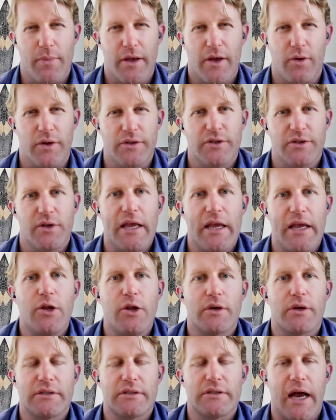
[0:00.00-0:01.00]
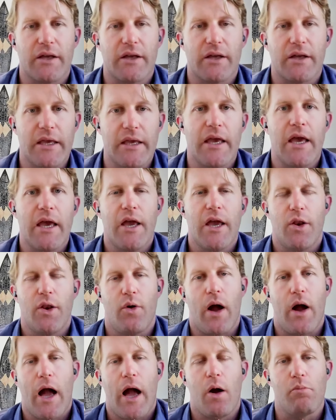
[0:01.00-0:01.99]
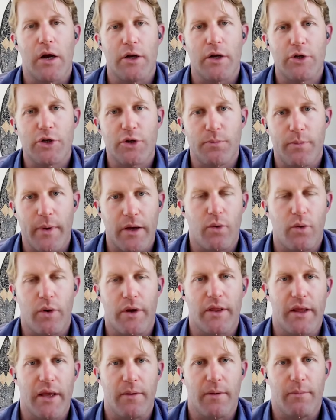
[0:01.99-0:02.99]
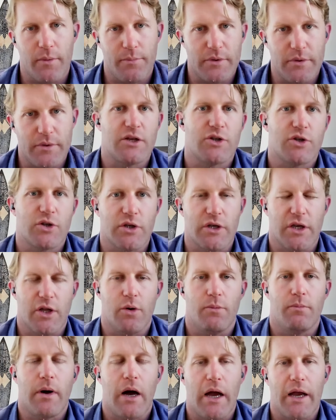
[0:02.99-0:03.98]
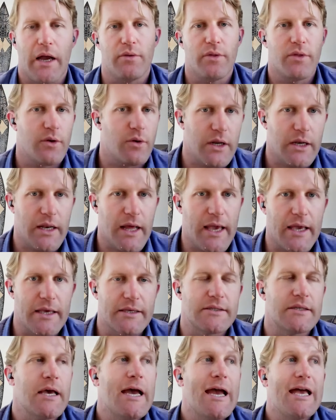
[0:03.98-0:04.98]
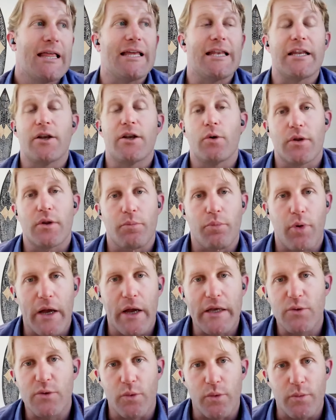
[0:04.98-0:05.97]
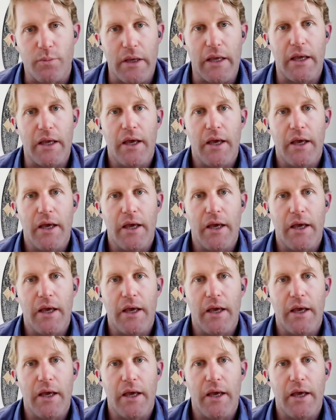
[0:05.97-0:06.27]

So they knew exactly, how much Bitcoin they could potentially, mine in 30 days. They didn't know what the price would be.